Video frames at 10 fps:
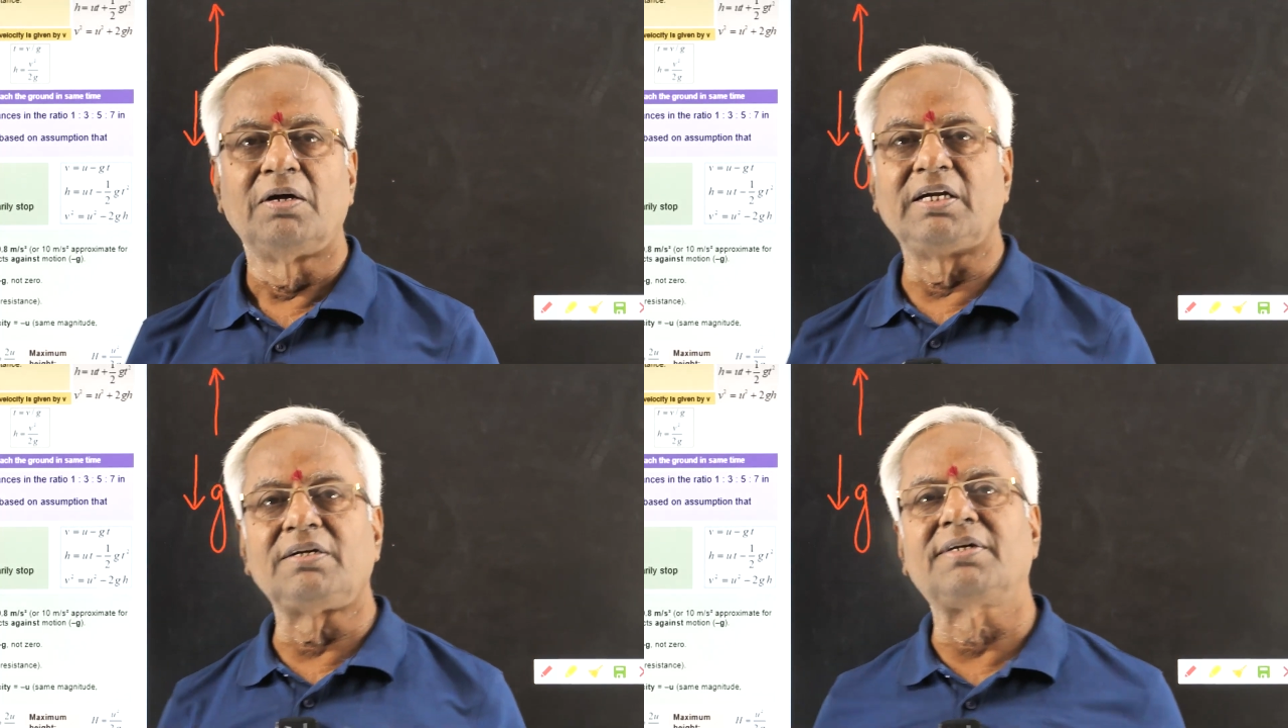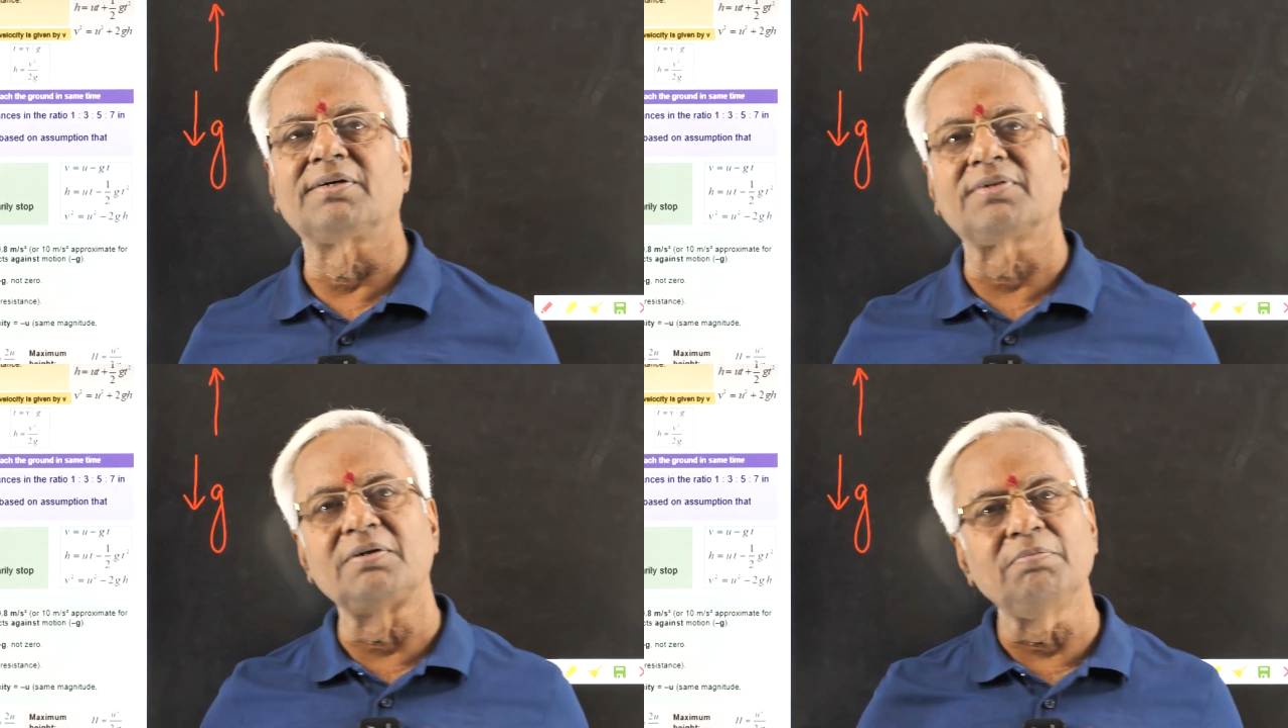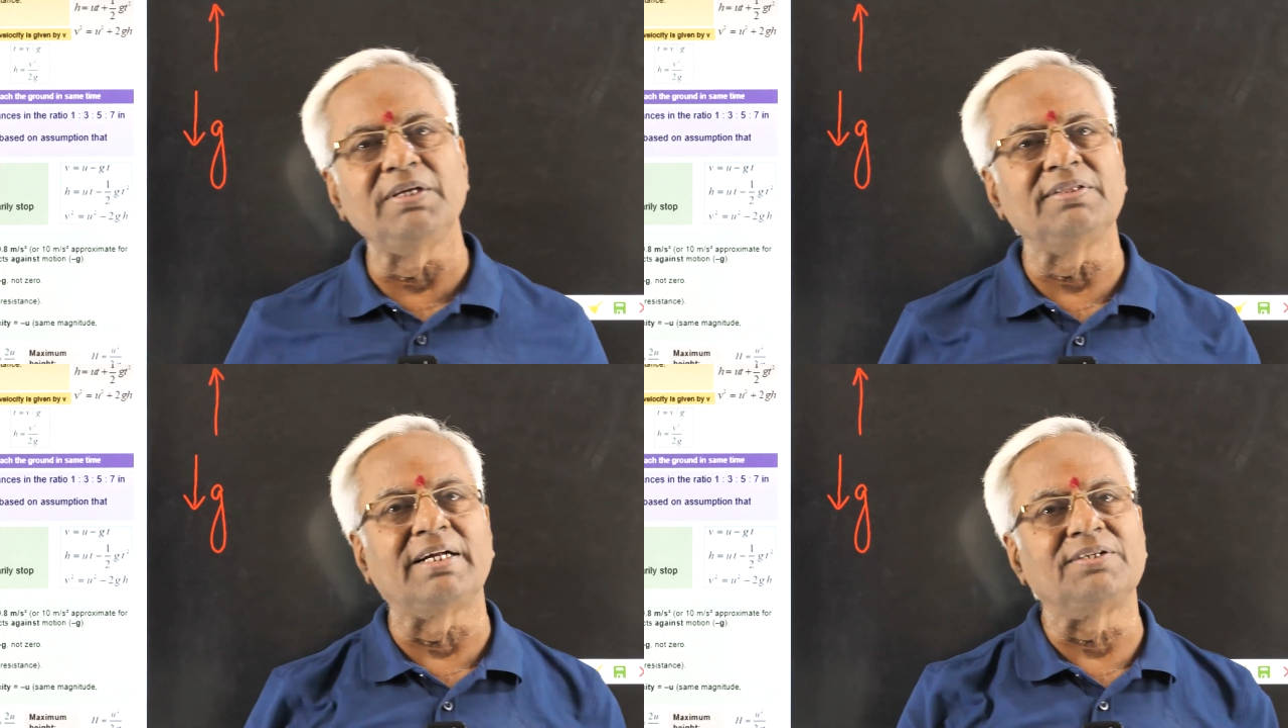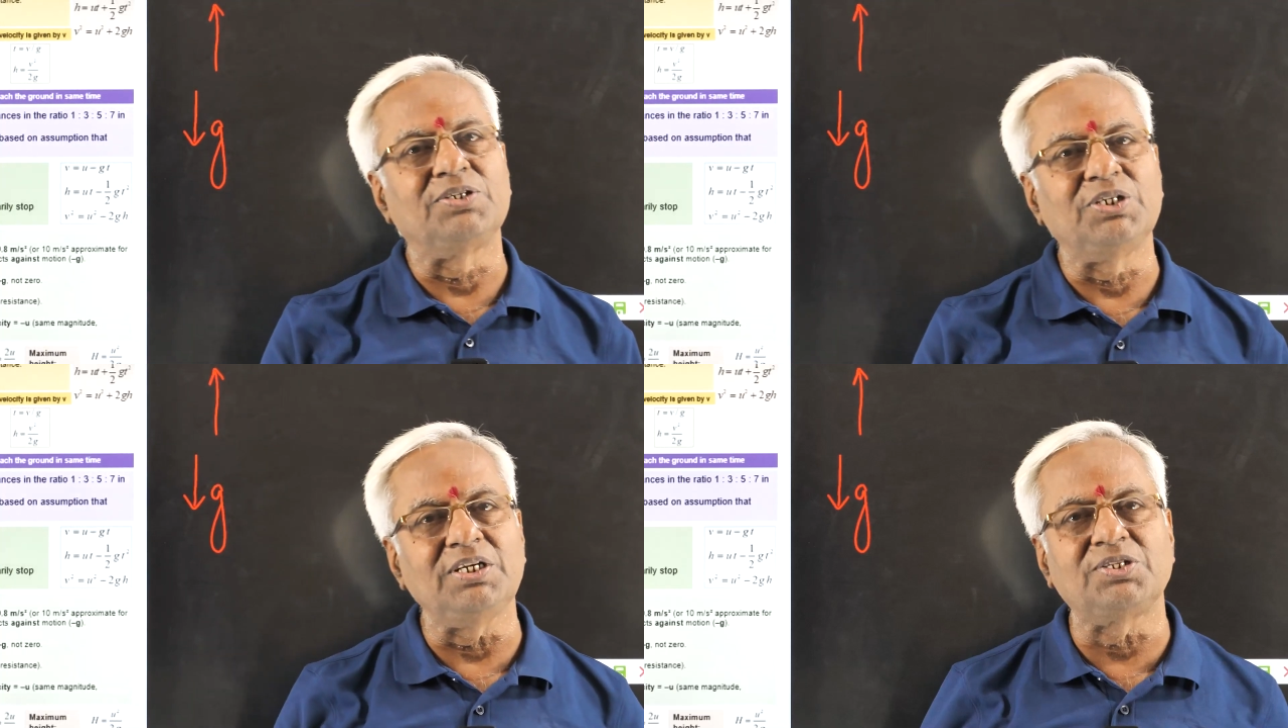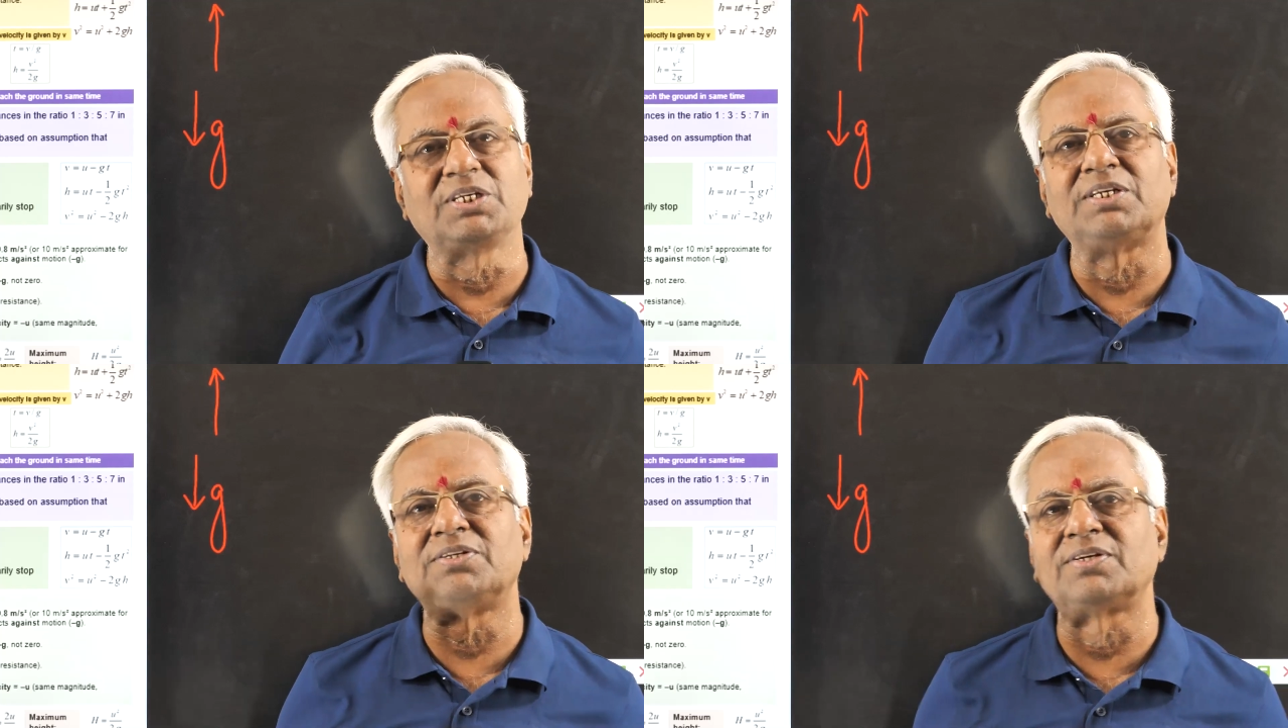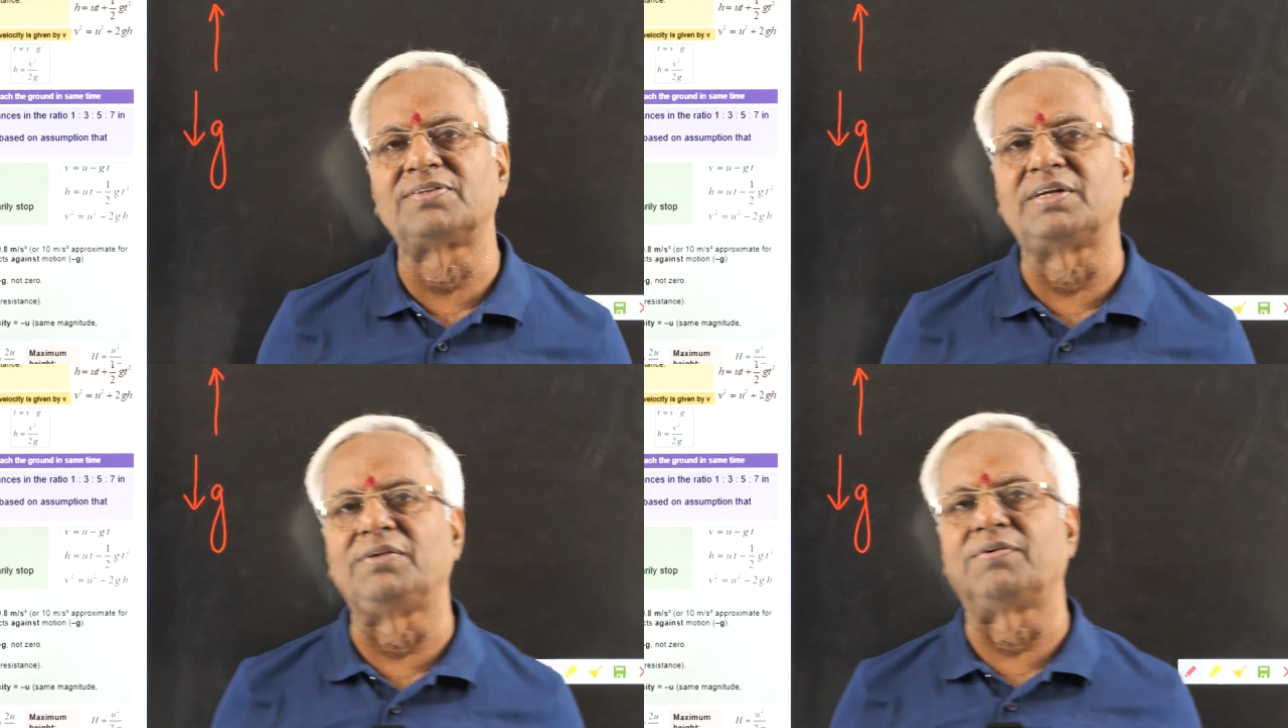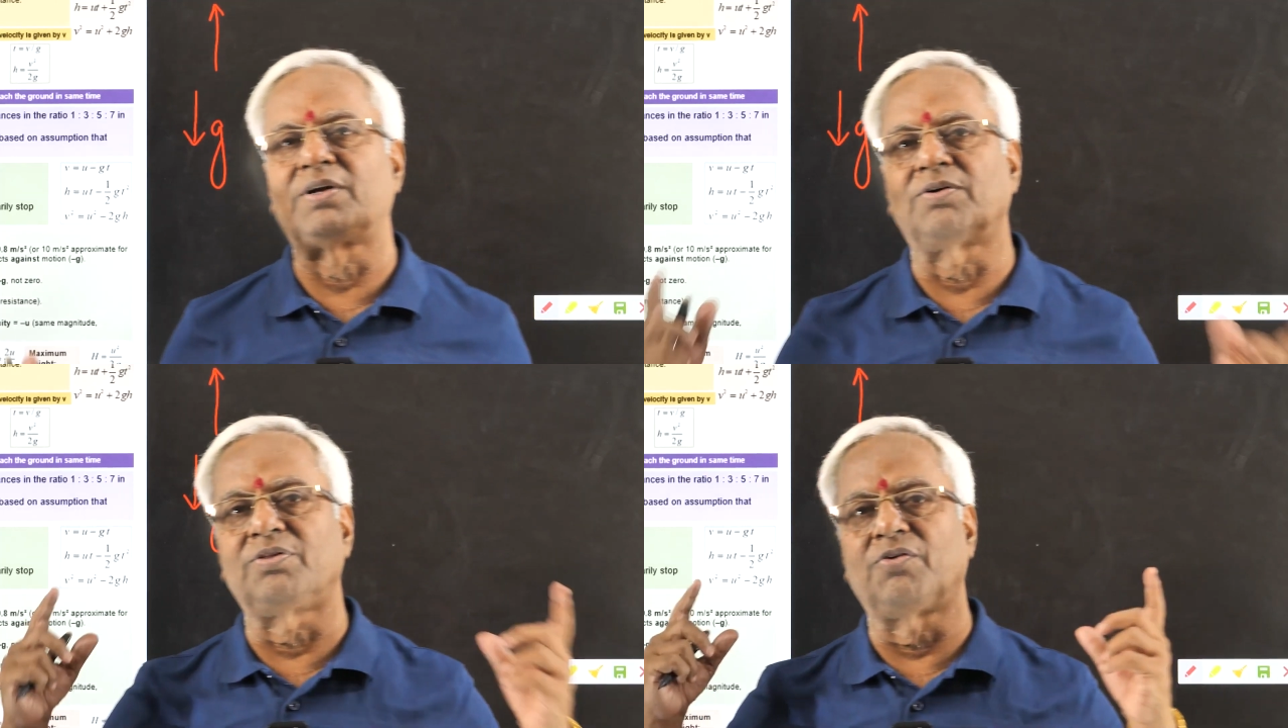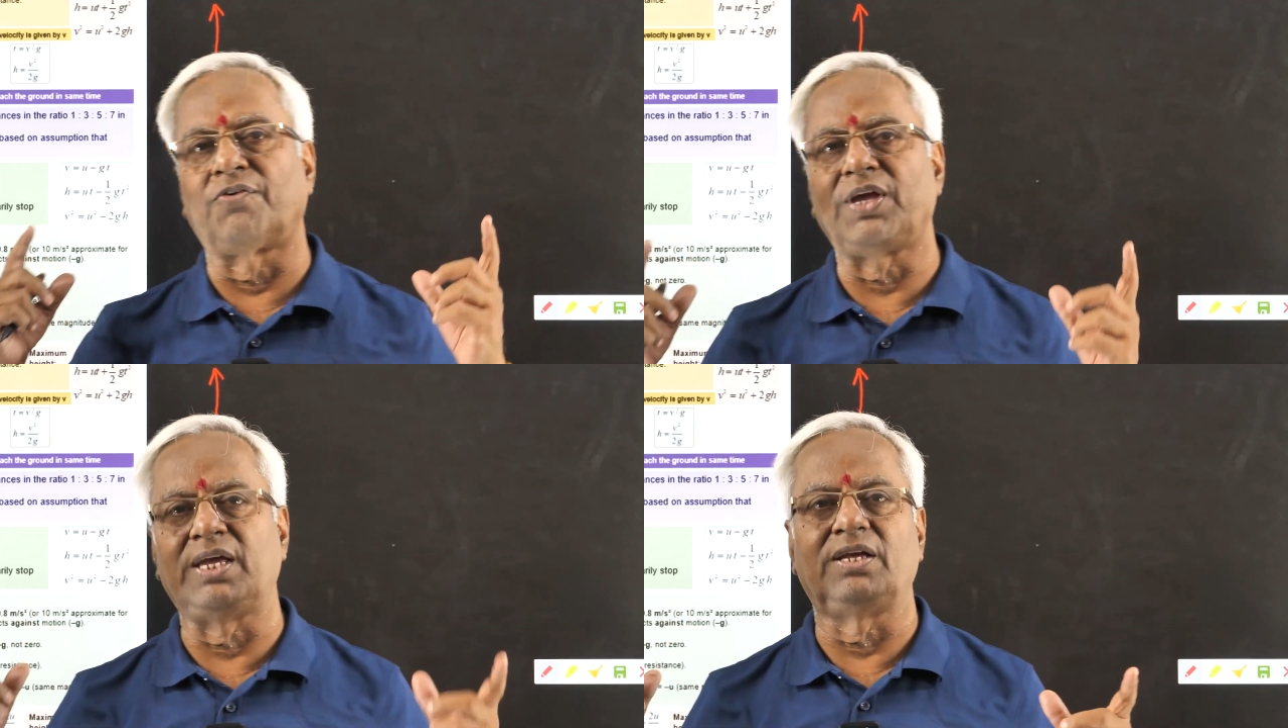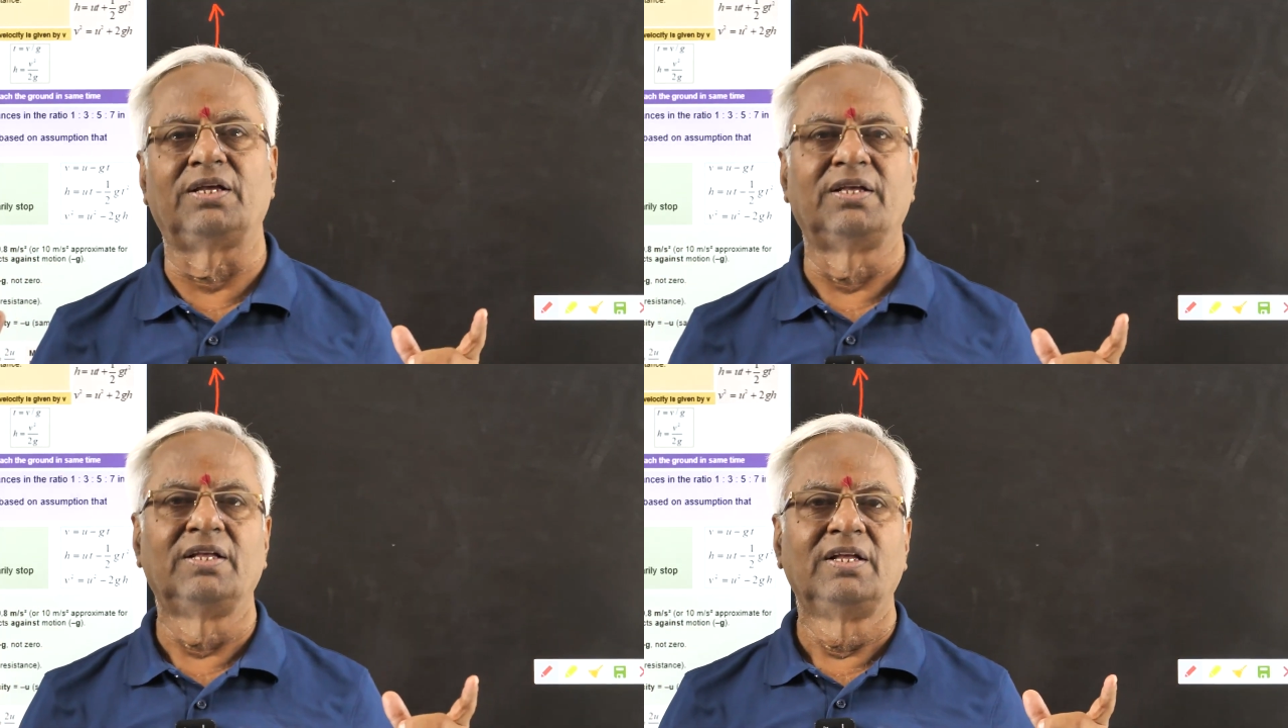It doesn't mean that g changes anywhere on the way.